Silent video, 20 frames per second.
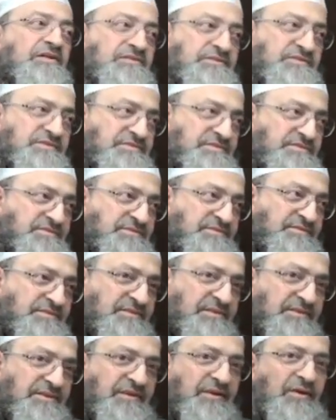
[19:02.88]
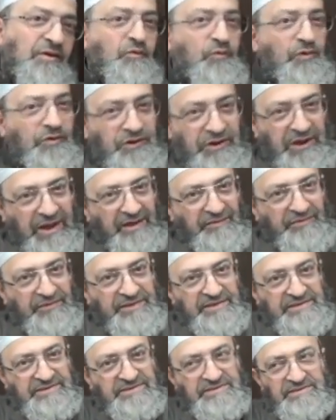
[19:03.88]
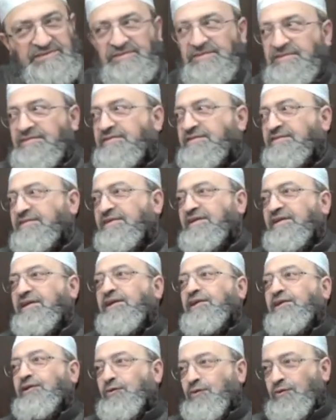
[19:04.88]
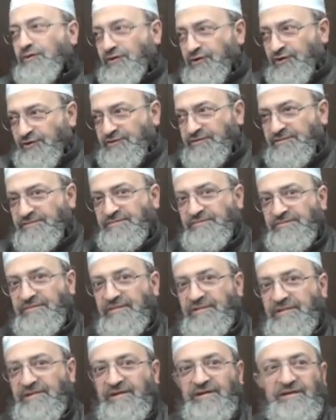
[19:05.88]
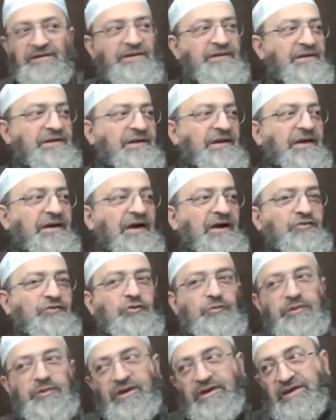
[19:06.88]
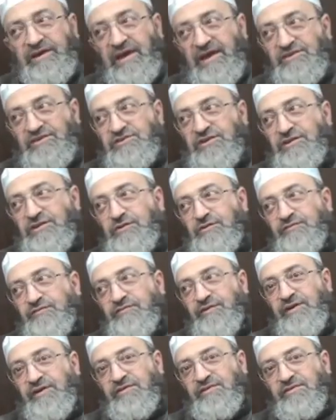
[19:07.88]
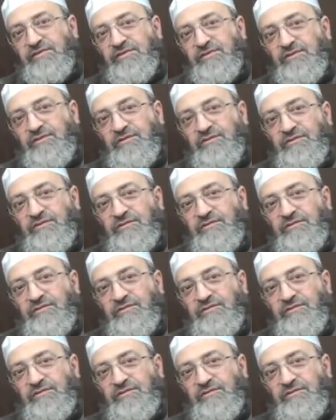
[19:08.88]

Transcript: else. When you have this, you will learn how to be catching your faith,